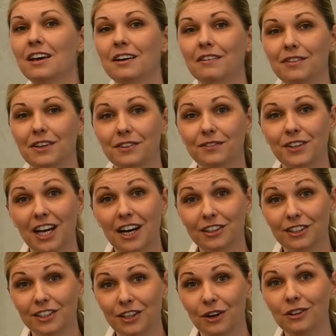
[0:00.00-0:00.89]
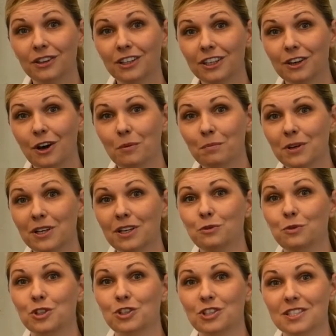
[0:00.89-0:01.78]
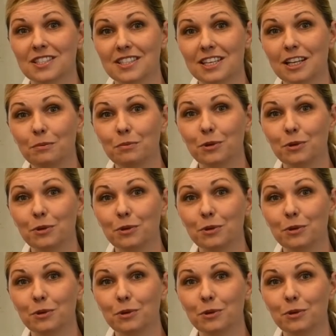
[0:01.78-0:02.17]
where we are the only company which is still